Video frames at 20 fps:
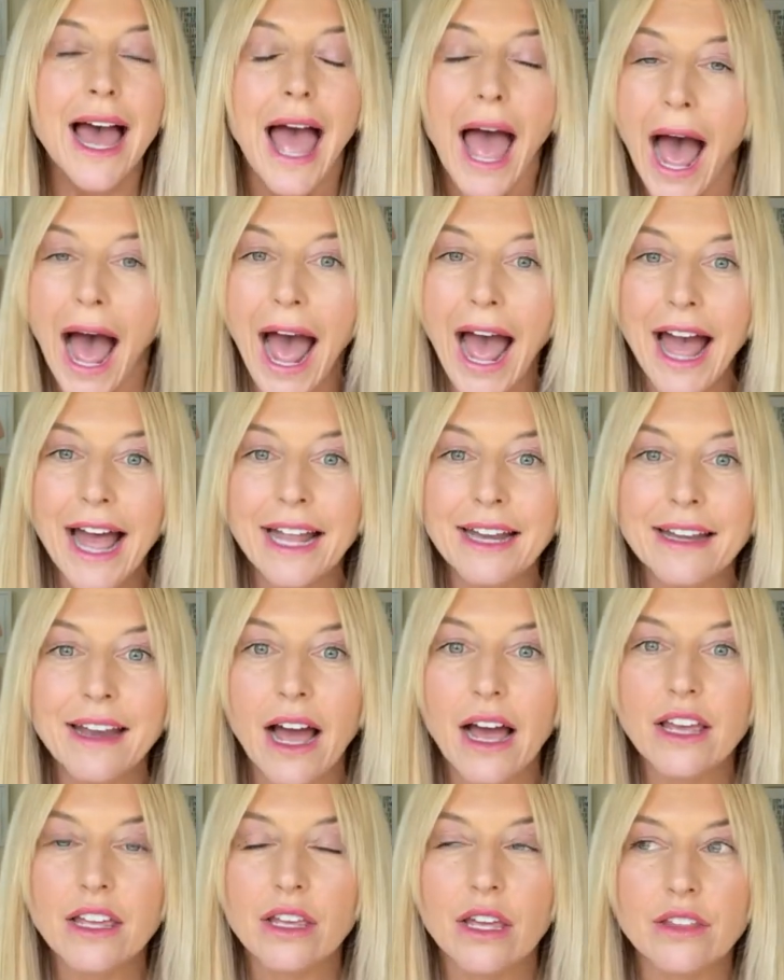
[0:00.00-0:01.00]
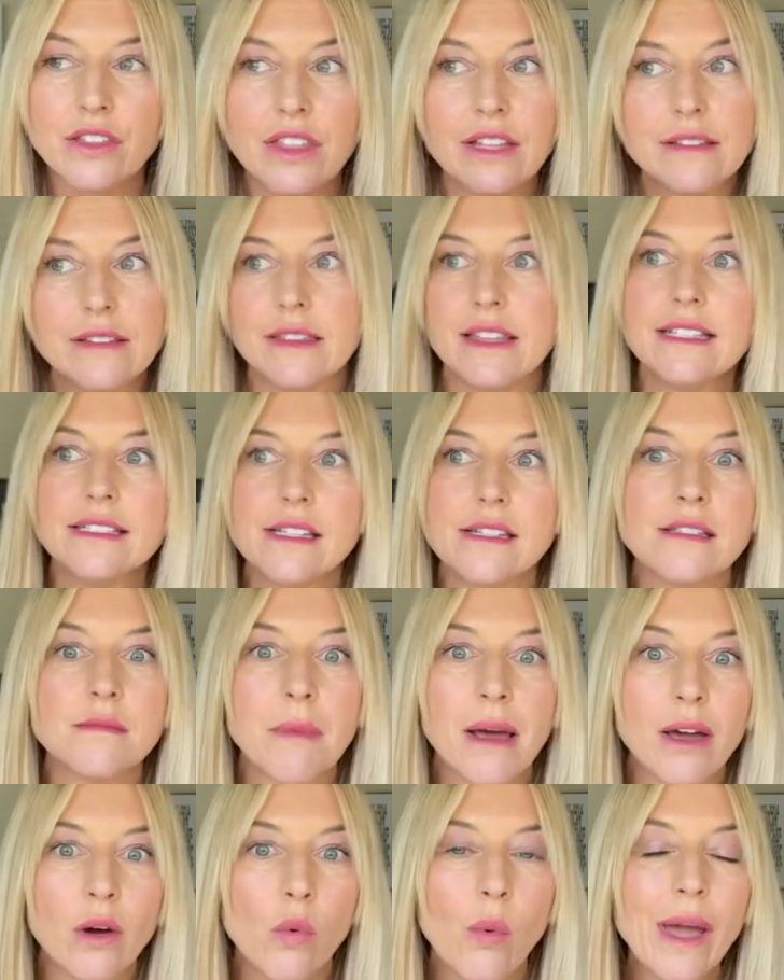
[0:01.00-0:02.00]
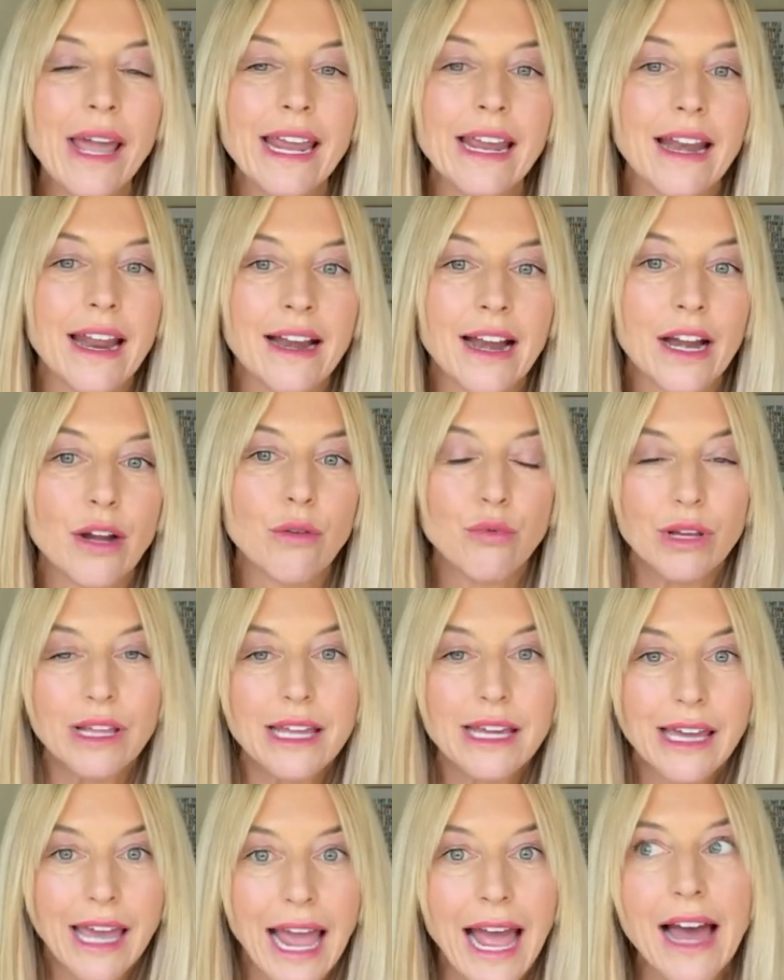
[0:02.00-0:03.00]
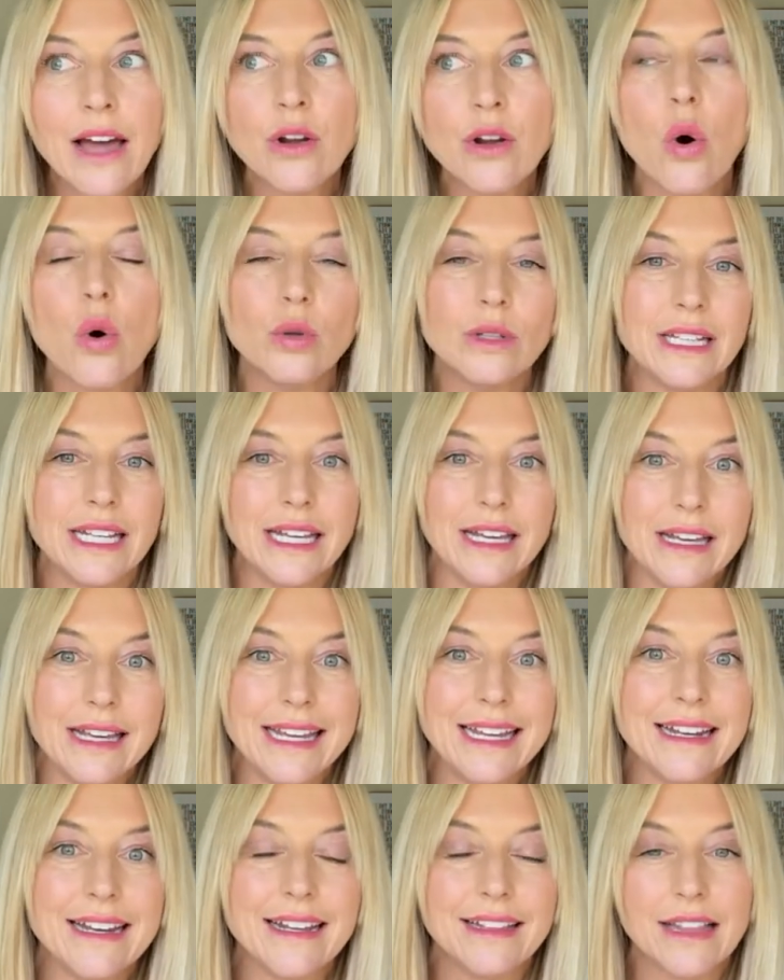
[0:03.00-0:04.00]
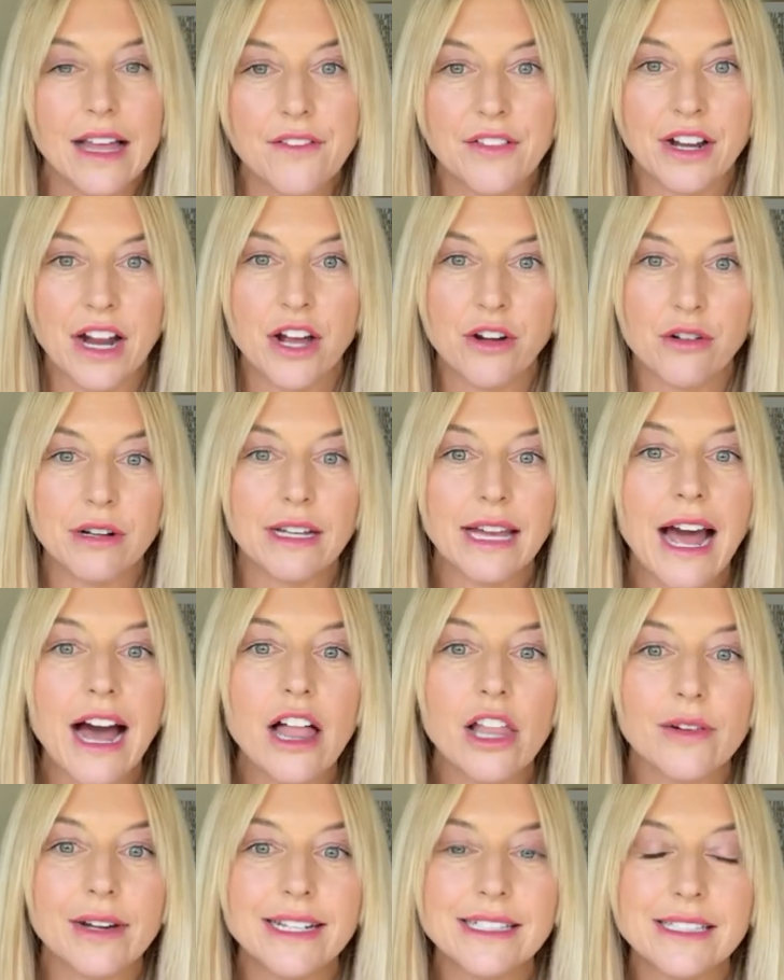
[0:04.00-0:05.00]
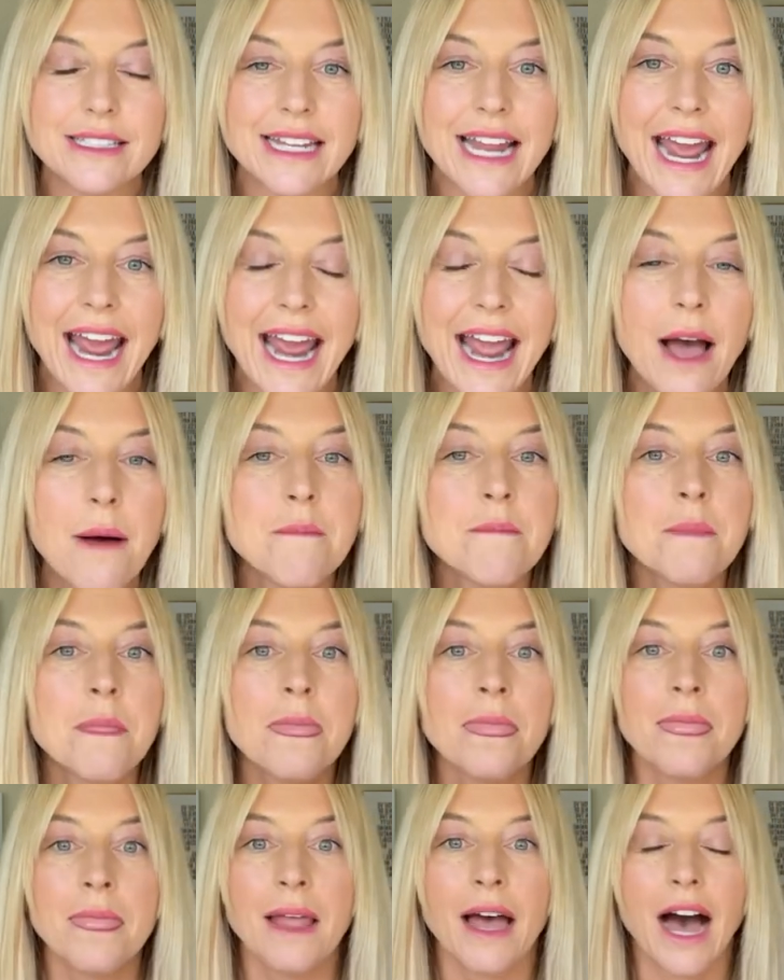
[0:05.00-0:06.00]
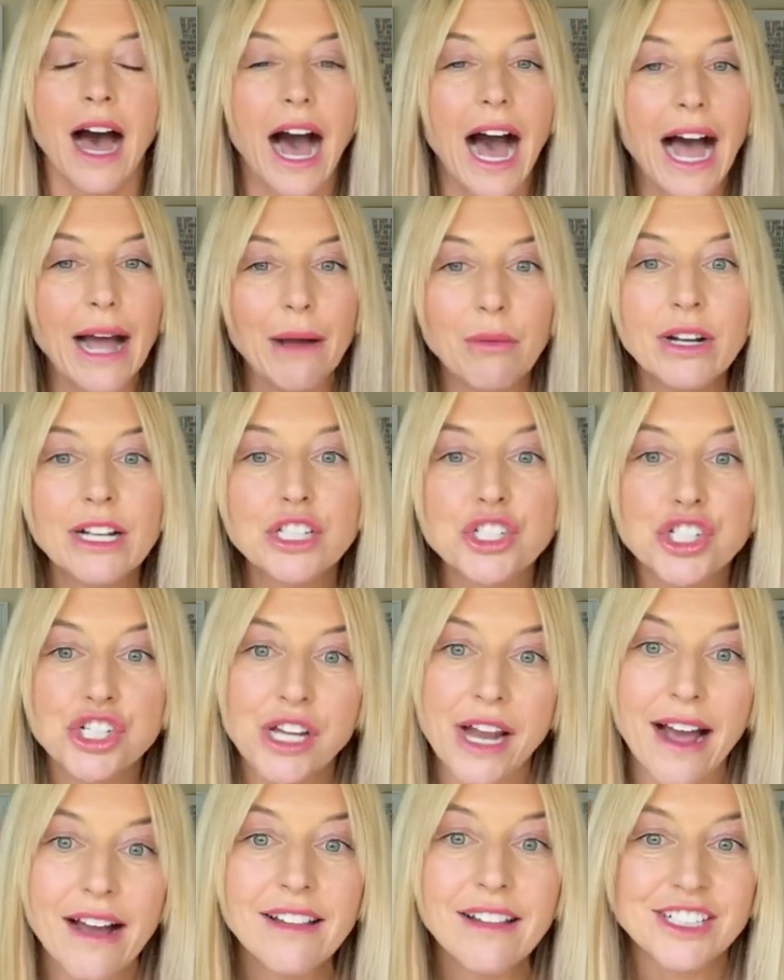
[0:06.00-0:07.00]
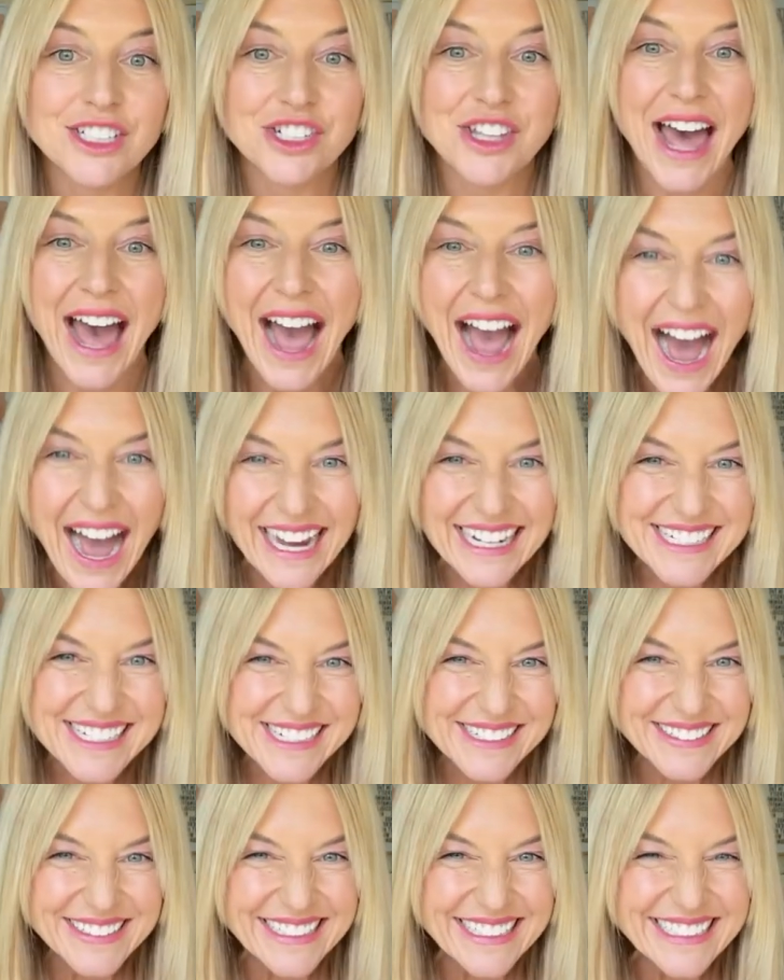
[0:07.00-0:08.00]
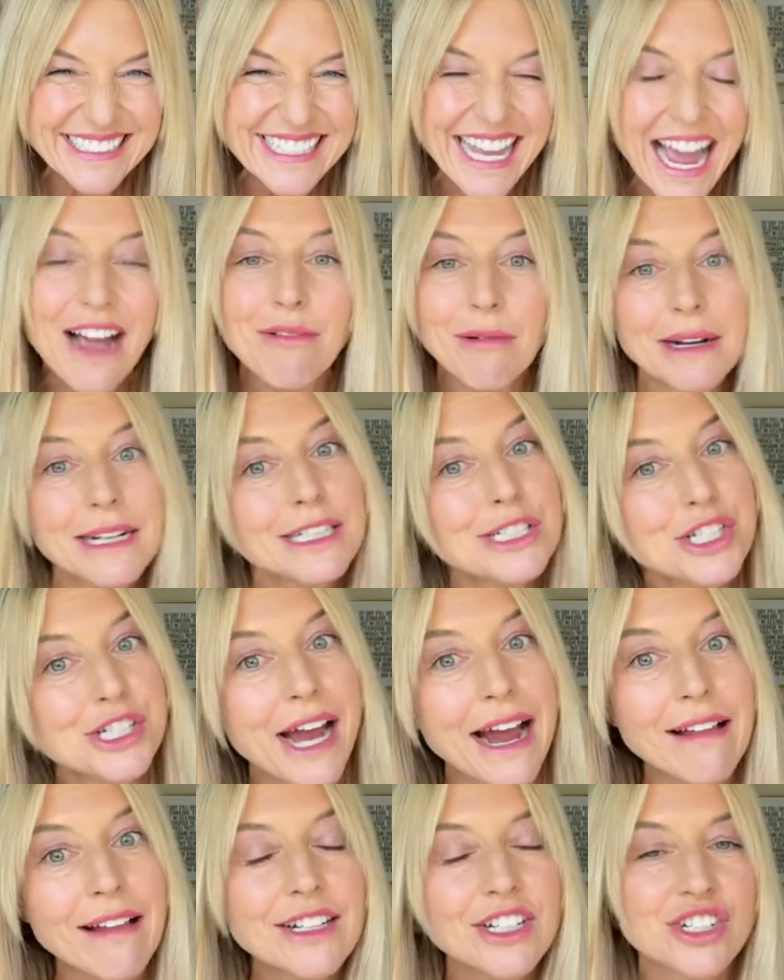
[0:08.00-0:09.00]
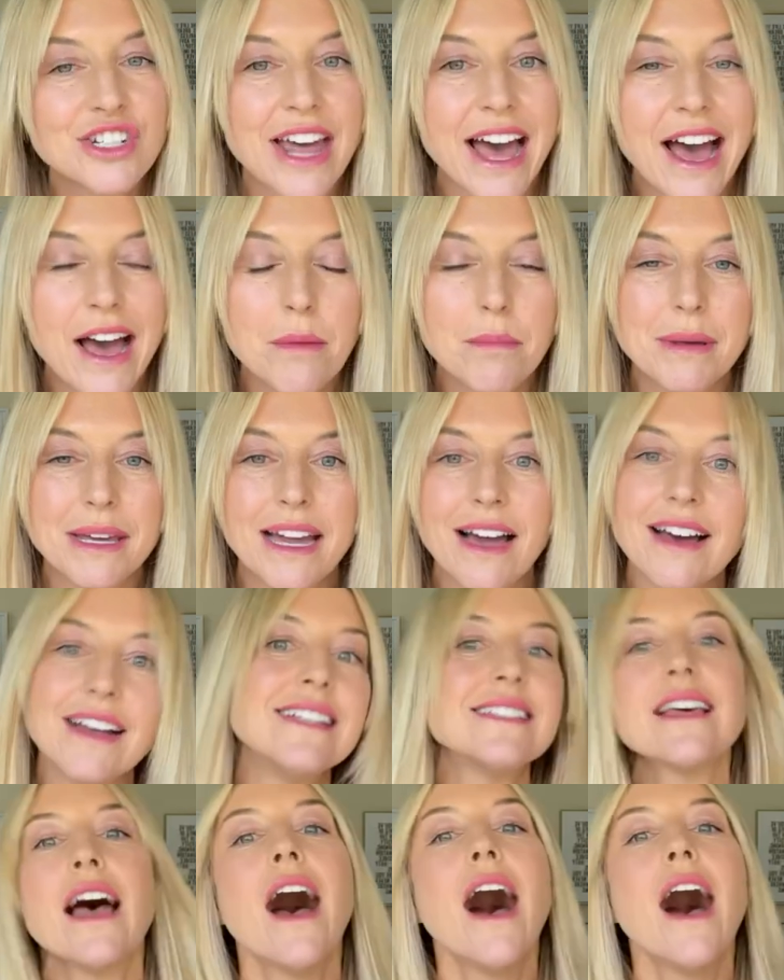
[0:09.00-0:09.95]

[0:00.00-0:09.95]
and this is my weight and I really can only eat 1,100 calories a day. I want to challenge that. Hi, Jules. I want to challenge that because